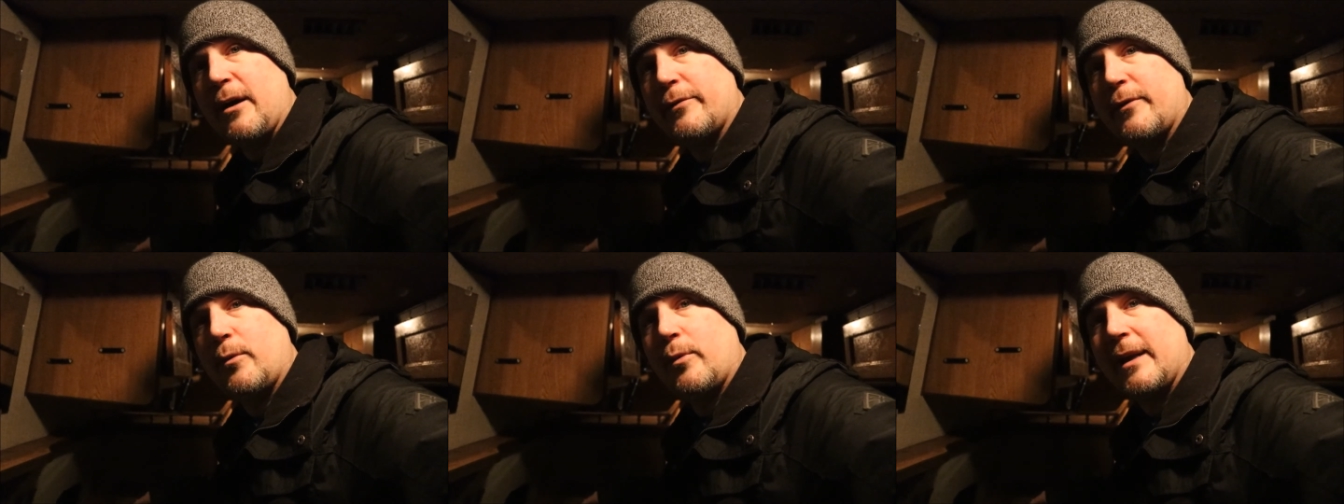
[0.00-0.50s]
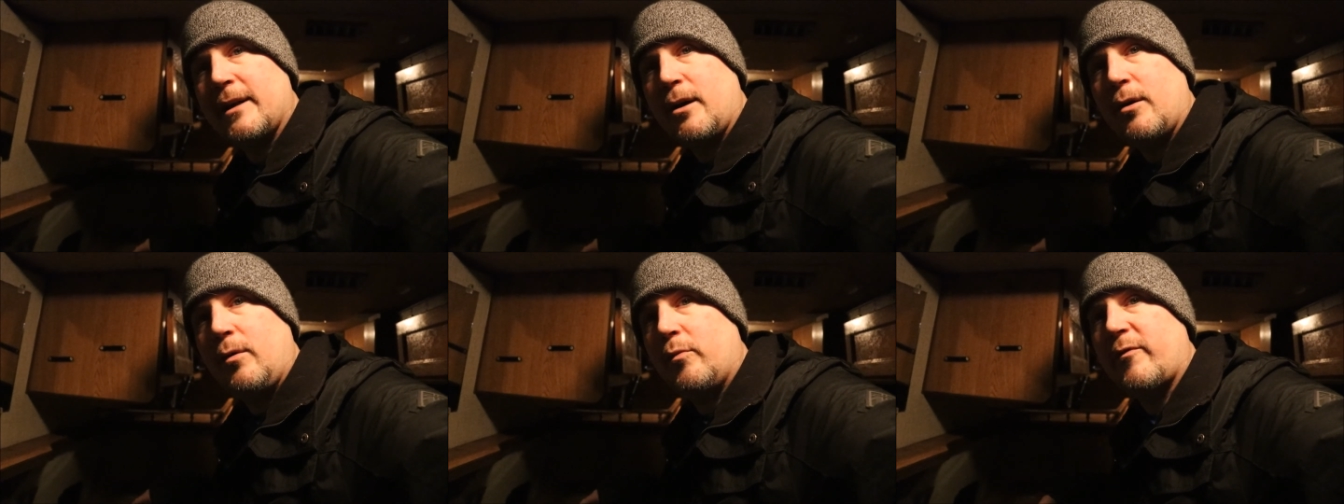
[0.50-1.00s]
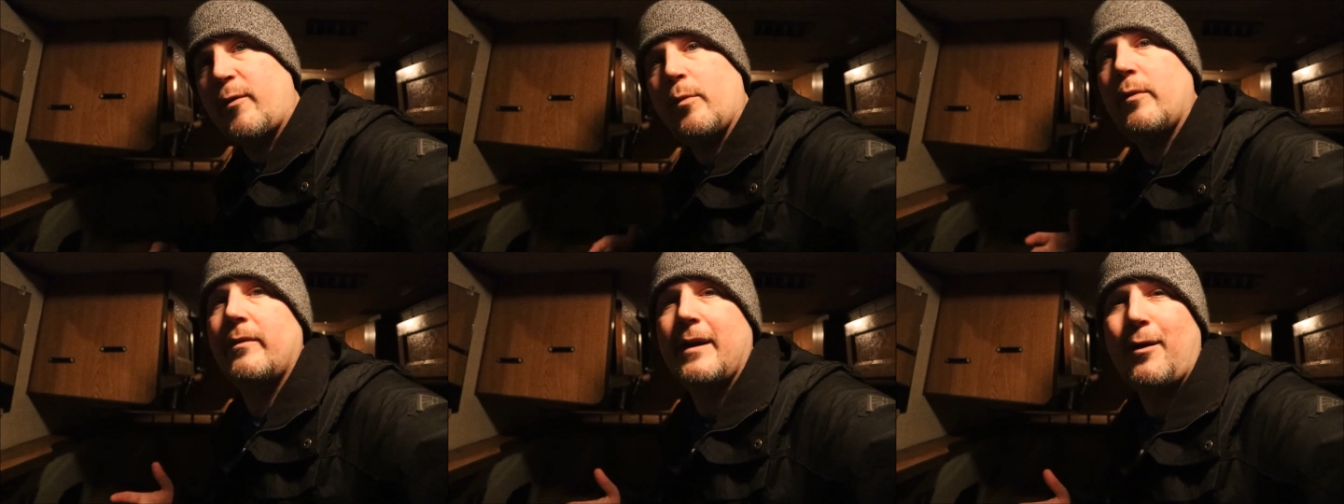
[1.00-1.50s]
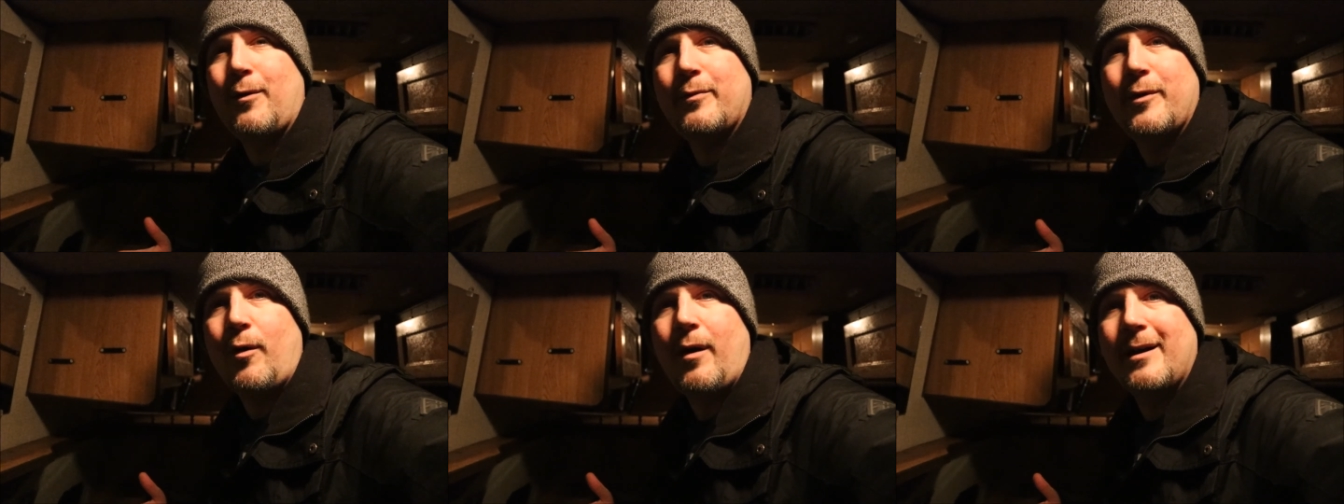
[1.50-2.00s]
out the window for
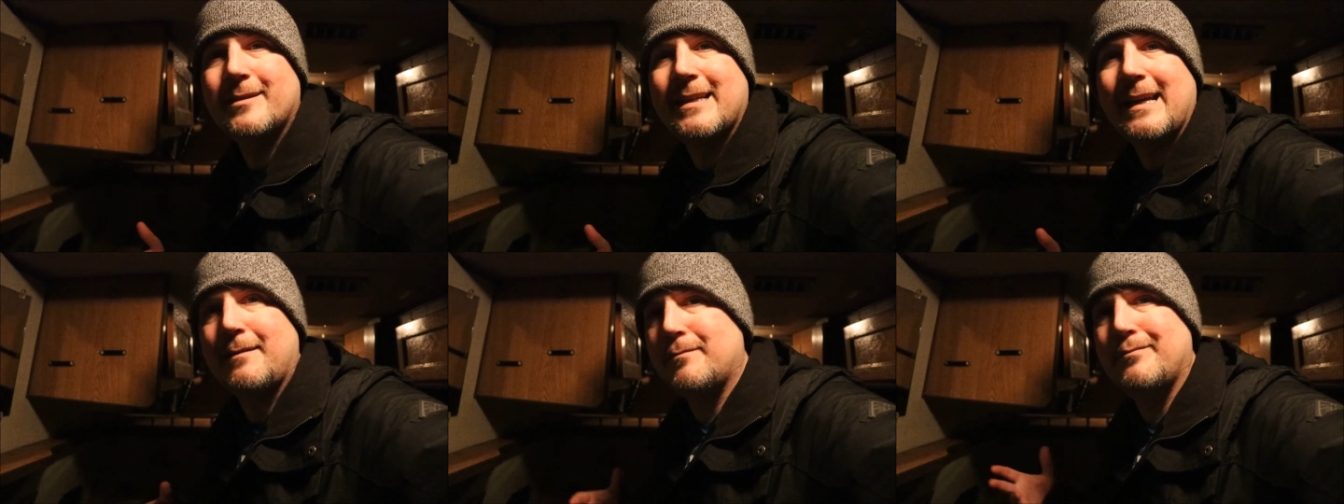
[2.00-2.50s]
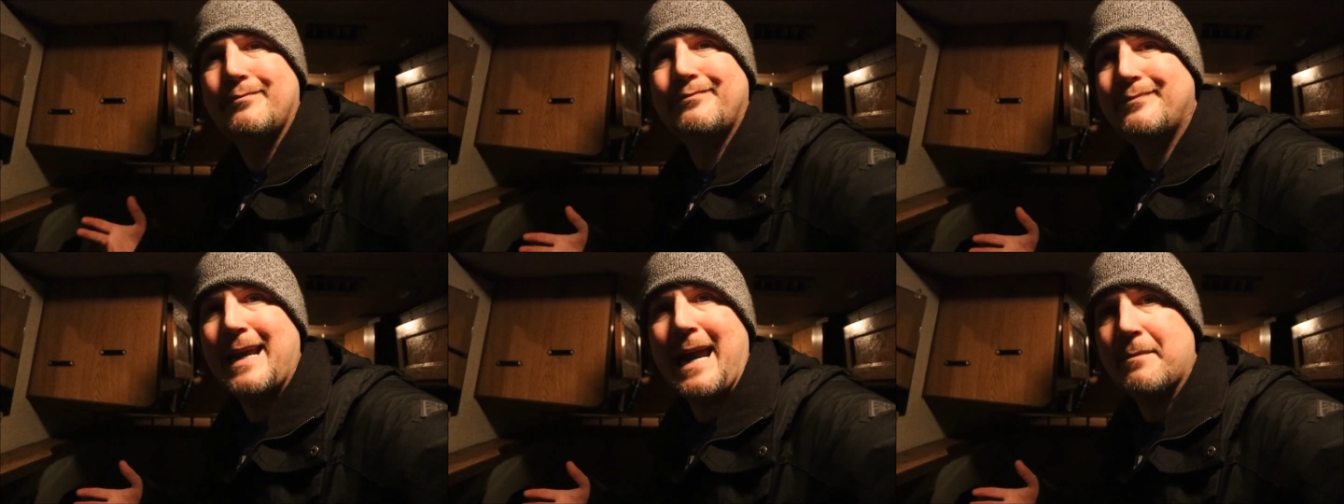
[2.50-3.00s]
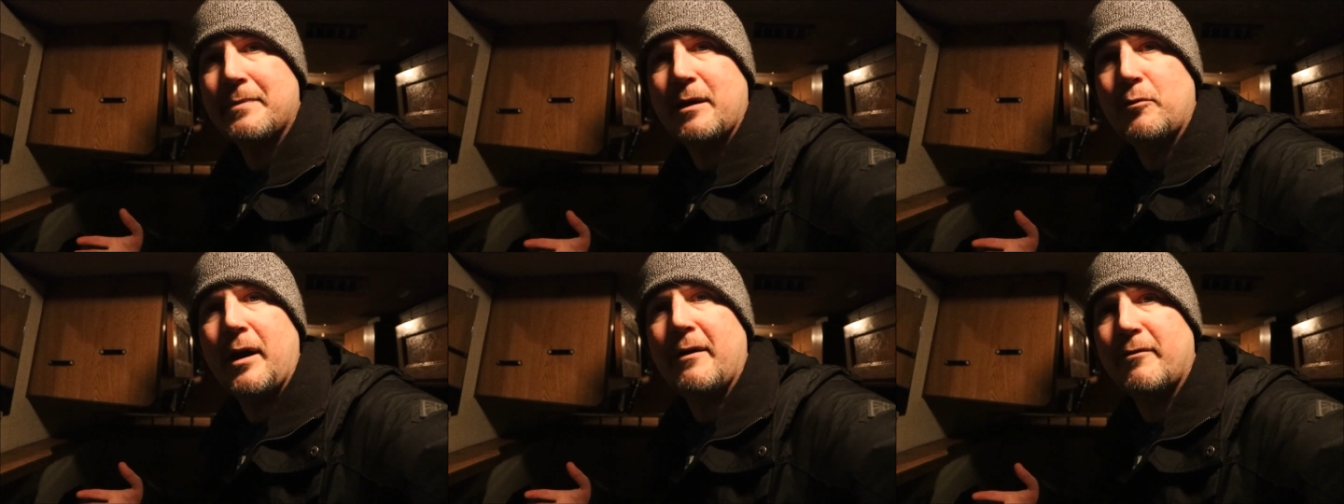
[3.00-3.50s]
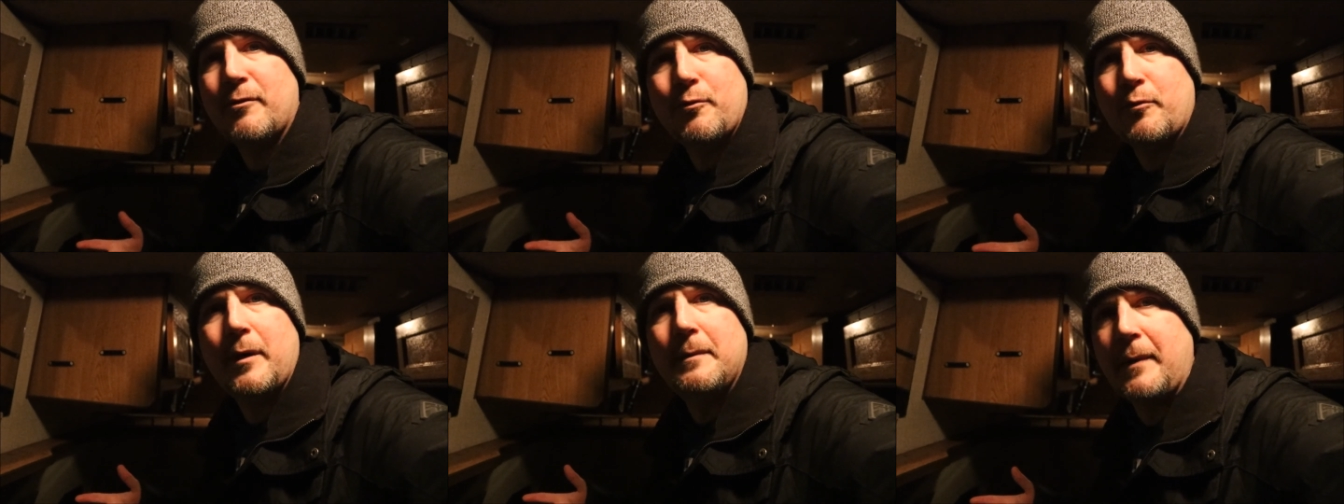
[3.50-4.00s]
go hunting, camping, whatever
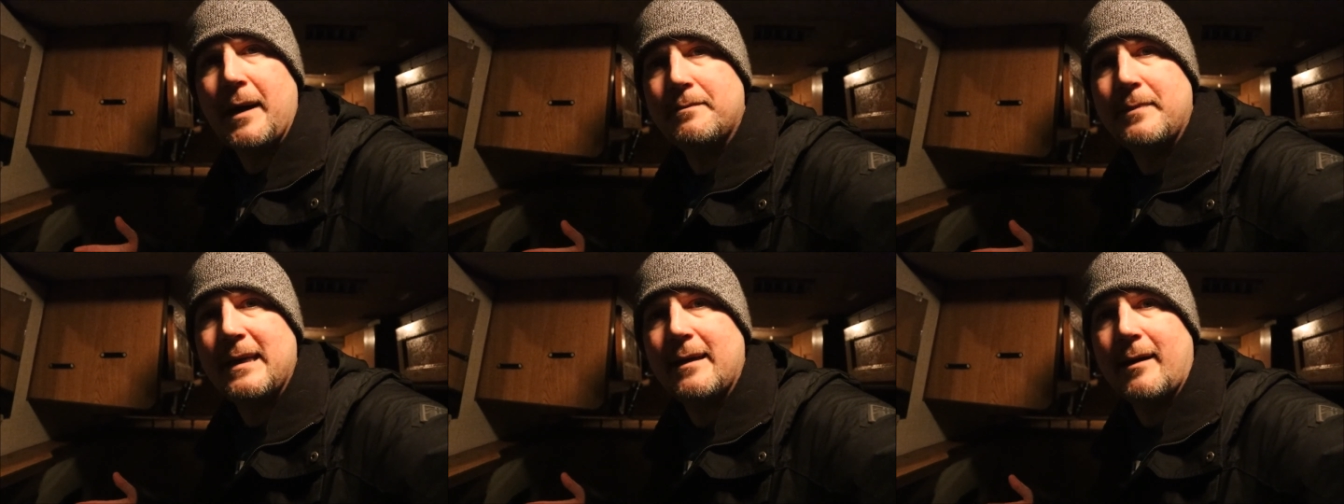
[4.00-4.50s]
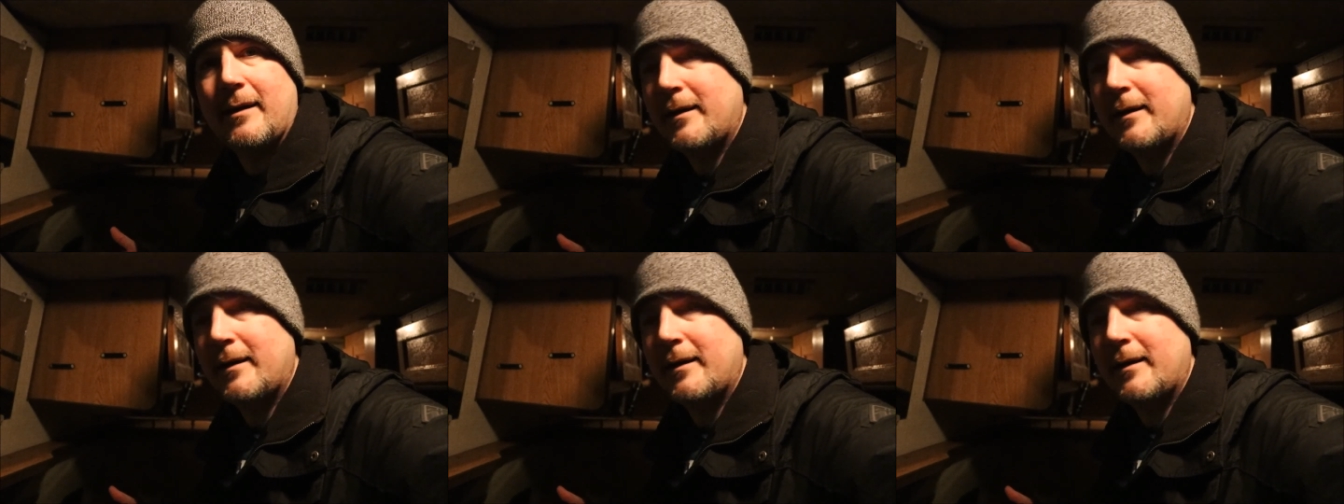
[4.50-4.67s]
what might be